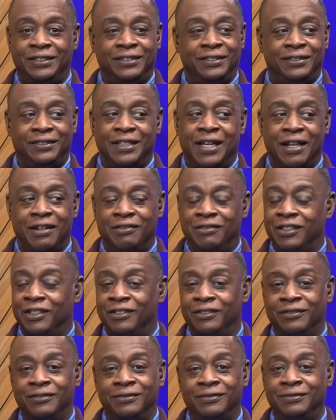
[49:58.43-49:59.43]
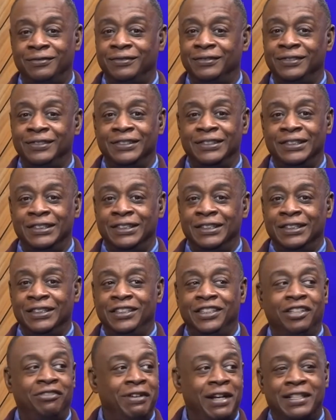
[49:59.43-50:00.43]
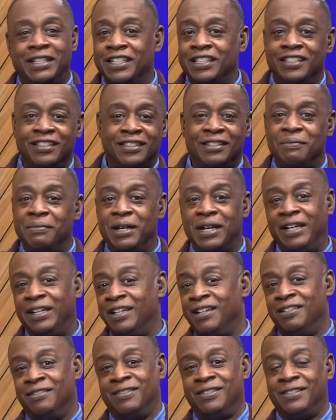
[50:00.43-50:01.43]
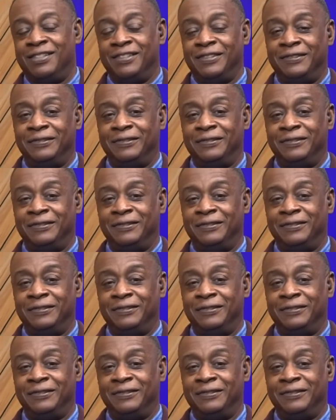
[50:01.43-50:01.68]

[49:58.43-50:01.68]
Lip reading: I don't know. Direct it to somebody else.